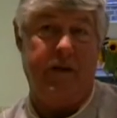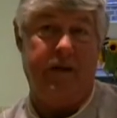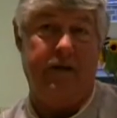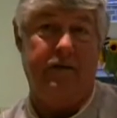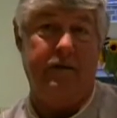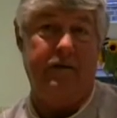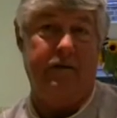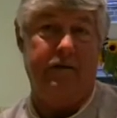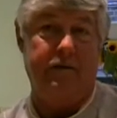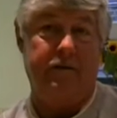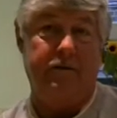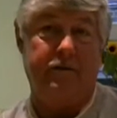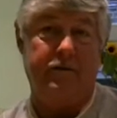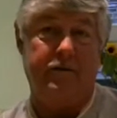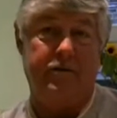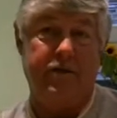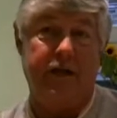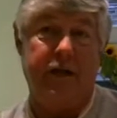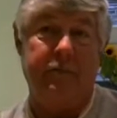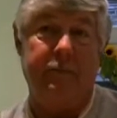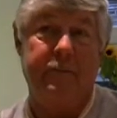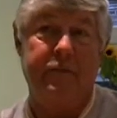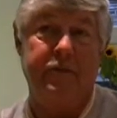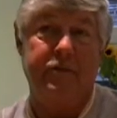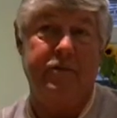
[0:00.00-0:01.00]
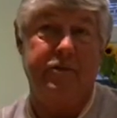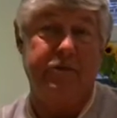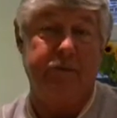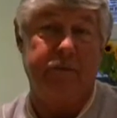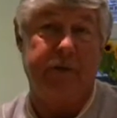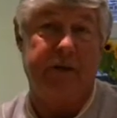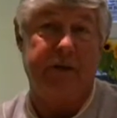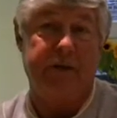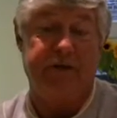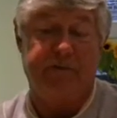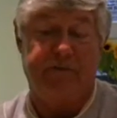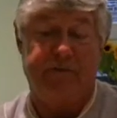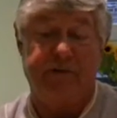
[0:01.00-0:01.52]
We had
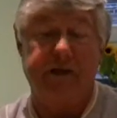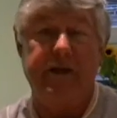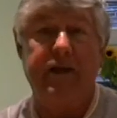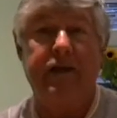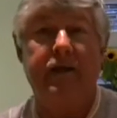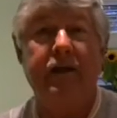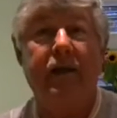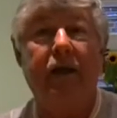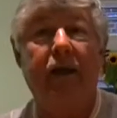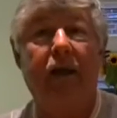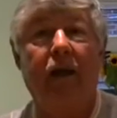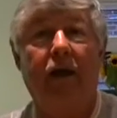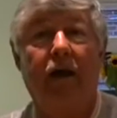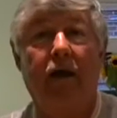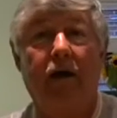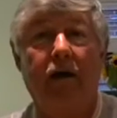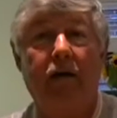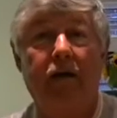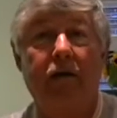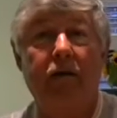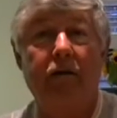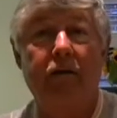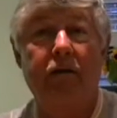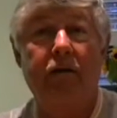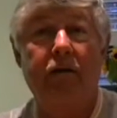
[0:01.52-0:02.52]
championships. We had 3 a year.